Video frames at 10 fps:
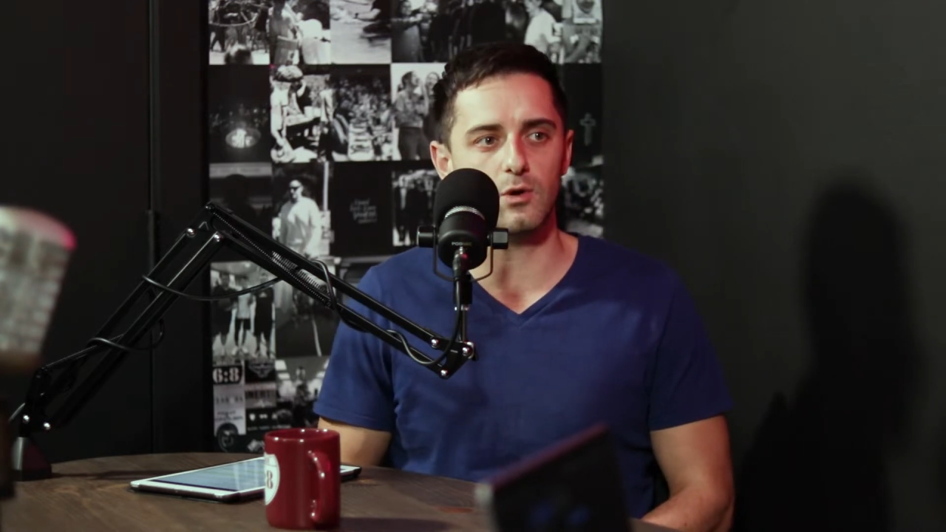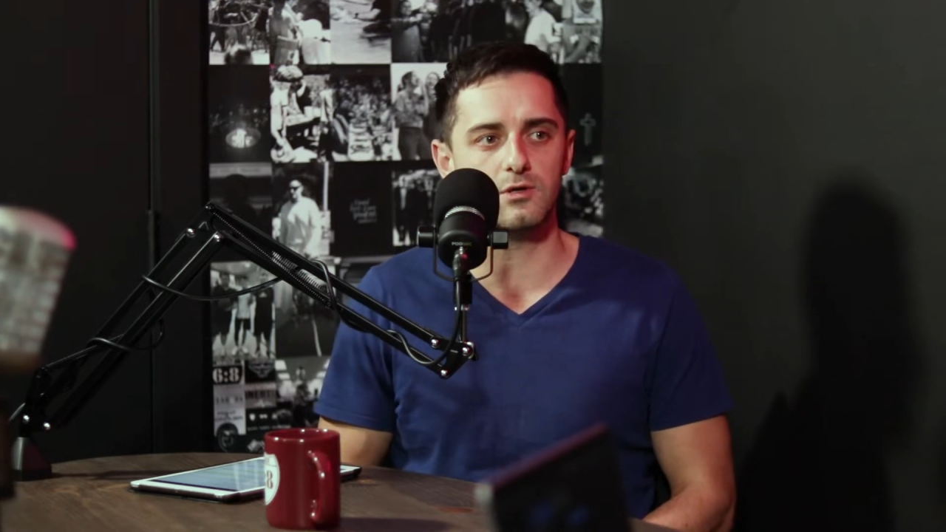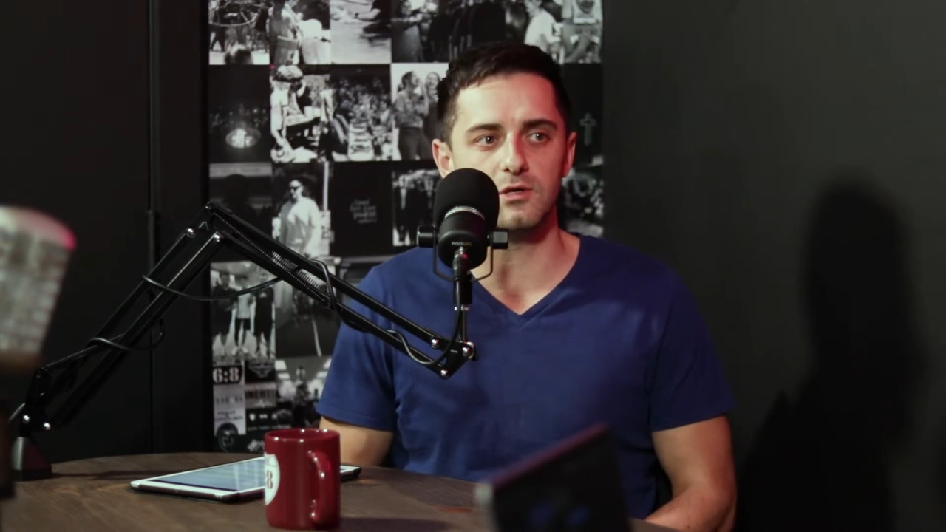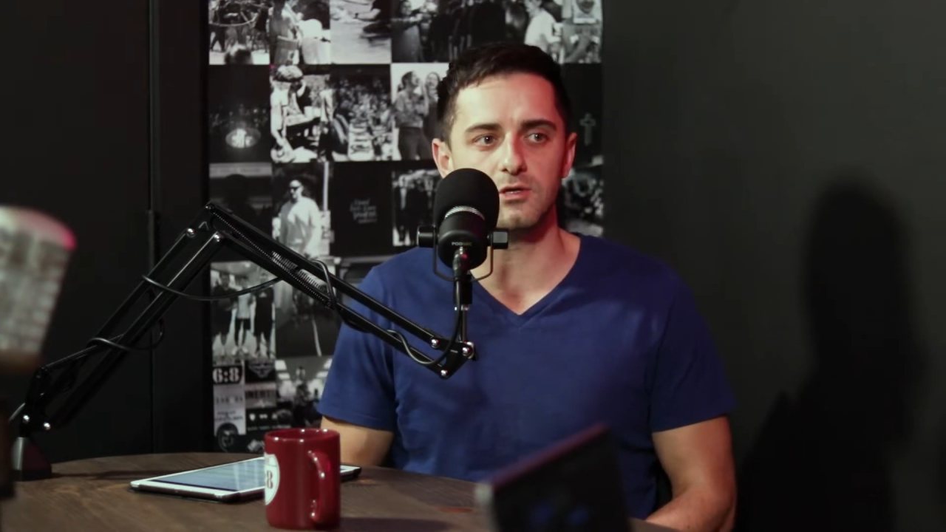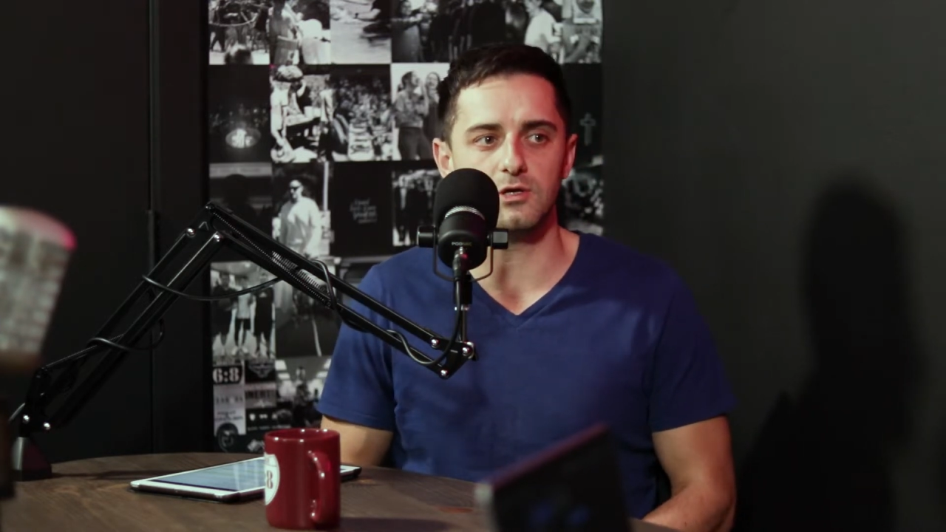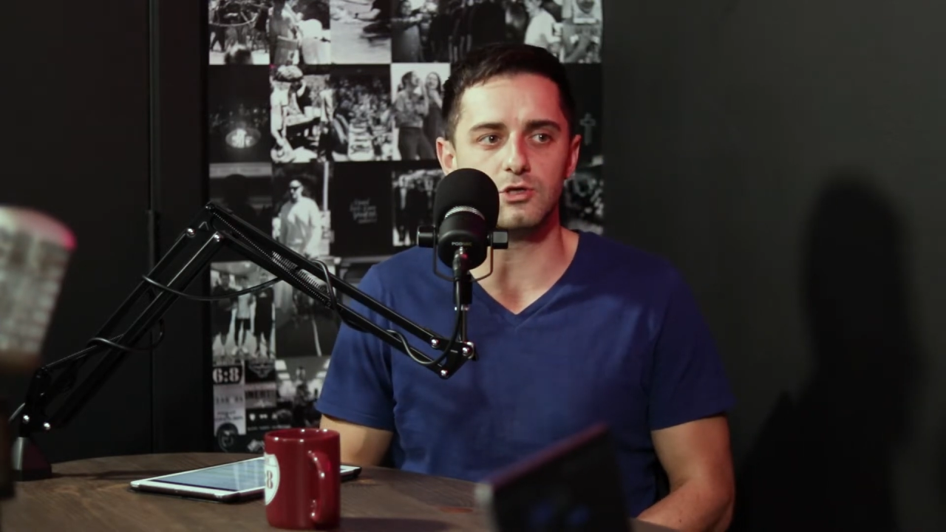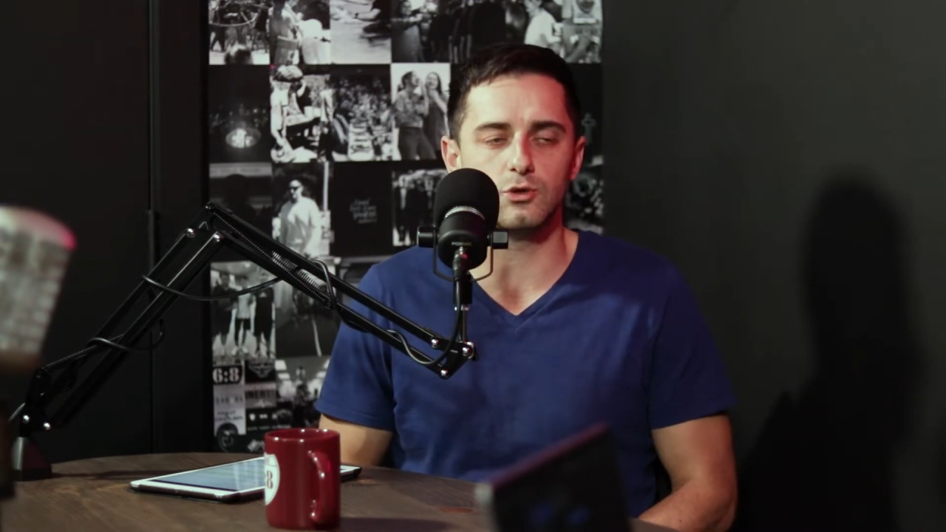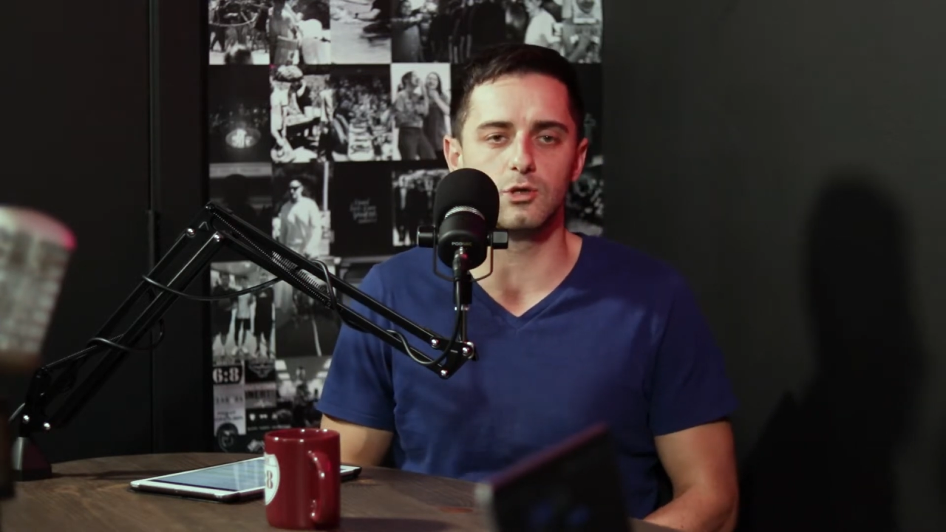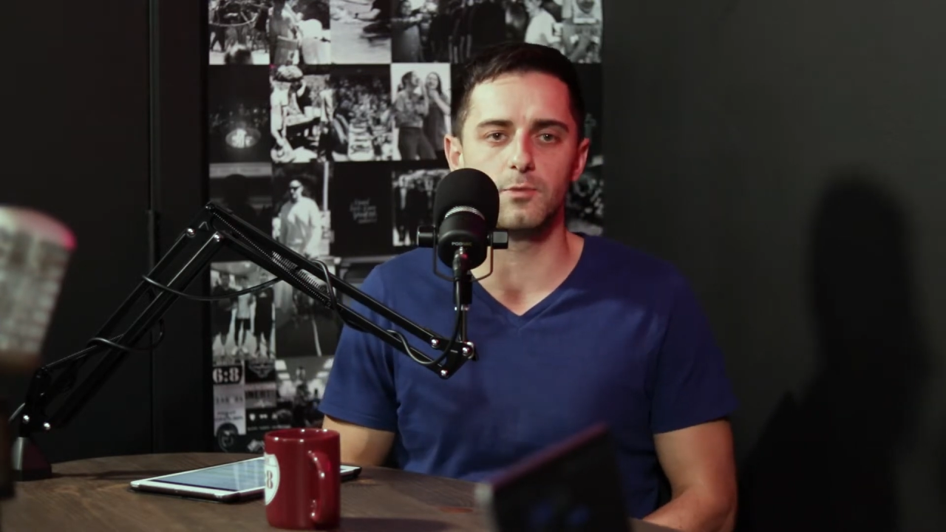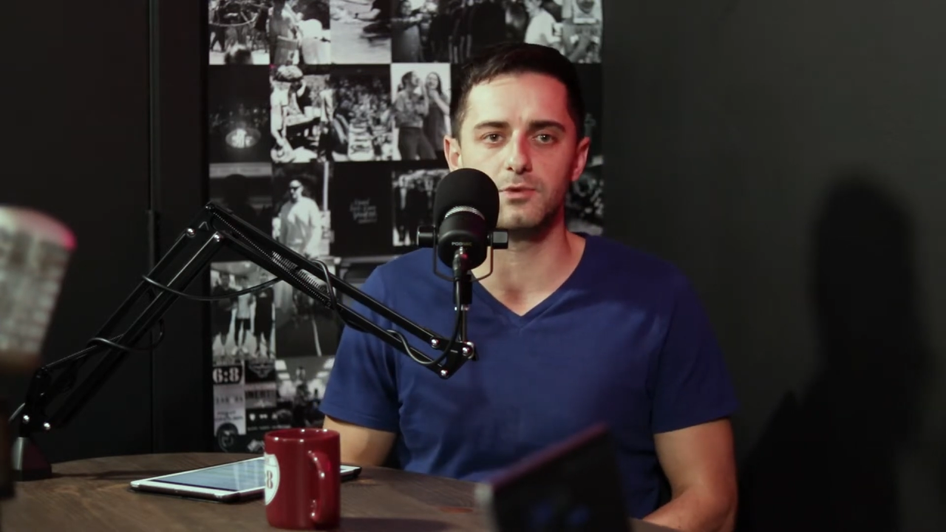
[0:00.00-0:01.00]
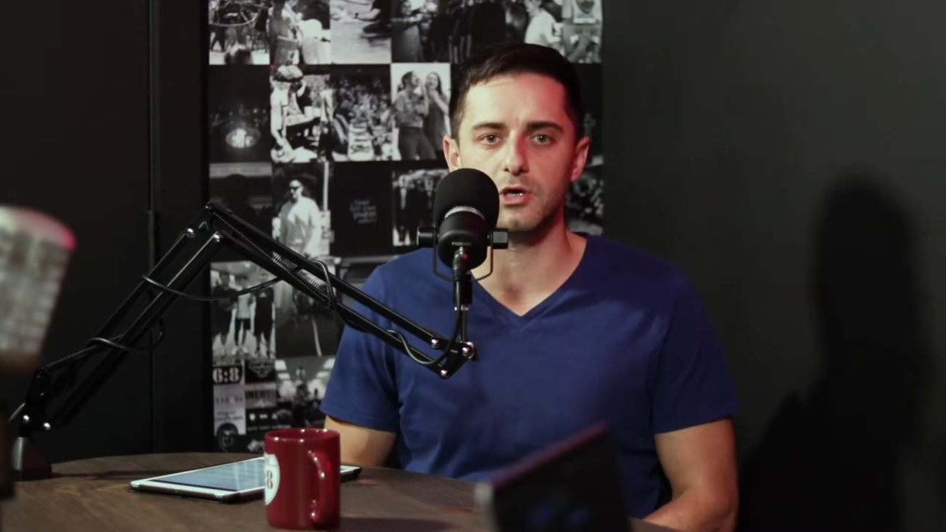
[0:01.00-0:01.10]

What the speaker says: one in Tulip,